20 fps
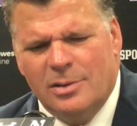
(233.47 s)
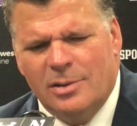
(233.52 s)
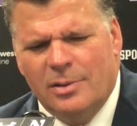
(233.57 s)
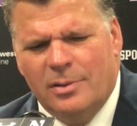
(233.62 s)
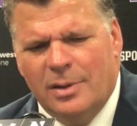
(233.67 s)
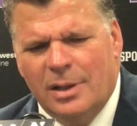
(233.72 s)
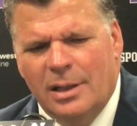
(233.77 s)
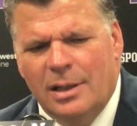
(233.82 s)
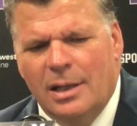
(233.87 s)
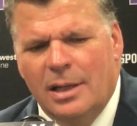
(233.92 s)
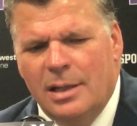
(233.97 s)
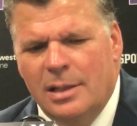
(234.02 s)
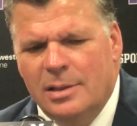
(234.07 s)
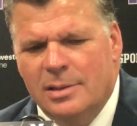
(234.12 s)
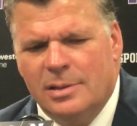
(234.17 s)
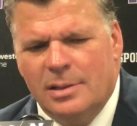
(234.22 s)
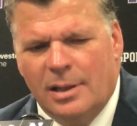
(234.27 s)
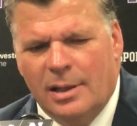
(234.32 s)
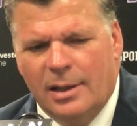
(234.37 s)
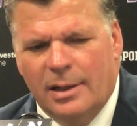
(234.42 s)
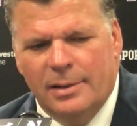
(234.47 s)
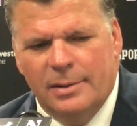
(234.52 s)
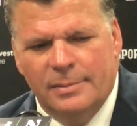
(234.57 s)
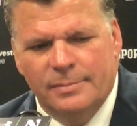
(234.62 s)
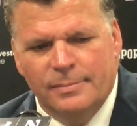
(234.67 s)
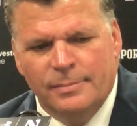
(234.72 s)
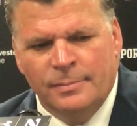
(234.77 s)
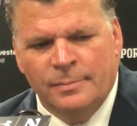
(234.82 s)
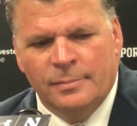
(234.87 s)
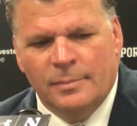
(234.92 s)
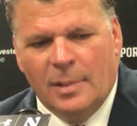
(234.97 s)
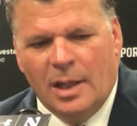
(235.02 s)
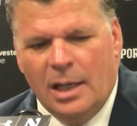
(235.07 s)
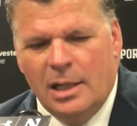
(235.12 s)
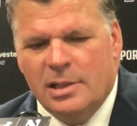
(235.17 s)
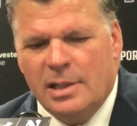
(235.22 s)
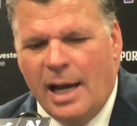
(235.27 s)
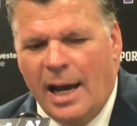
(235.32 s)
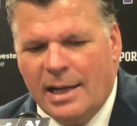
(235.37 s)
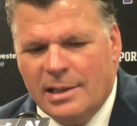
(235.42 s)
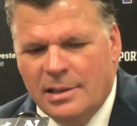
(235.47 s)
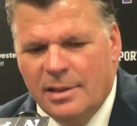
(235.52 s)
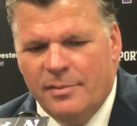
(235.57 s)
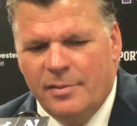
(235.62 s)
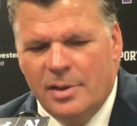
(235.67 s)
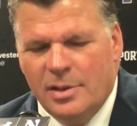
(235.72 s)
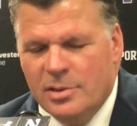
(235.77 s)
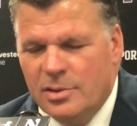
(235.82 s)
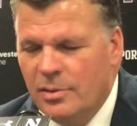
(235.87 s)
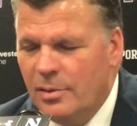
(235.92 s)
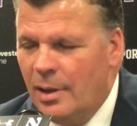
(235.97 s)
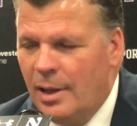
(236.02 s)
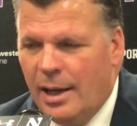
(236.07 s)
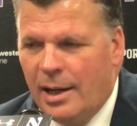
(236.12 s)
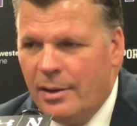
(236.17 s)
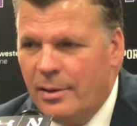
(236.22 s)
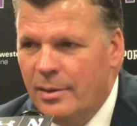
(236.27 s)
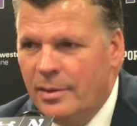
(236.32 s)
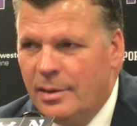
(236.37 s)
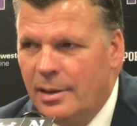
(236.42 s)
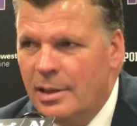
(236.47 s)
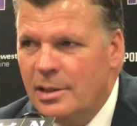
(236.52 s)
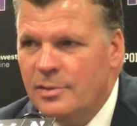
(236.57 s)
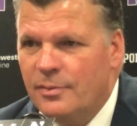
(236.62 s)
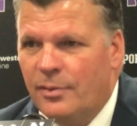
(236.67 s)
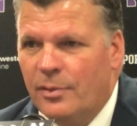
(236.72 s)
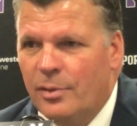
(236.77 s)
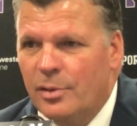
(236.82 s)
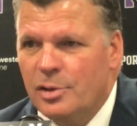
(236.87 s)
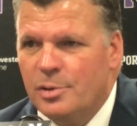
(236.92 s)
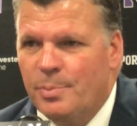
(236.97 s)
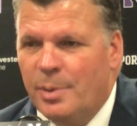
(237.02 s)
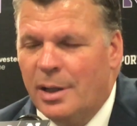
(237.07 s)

So he, he's uh, he's active and he's doing a lot of good things for us.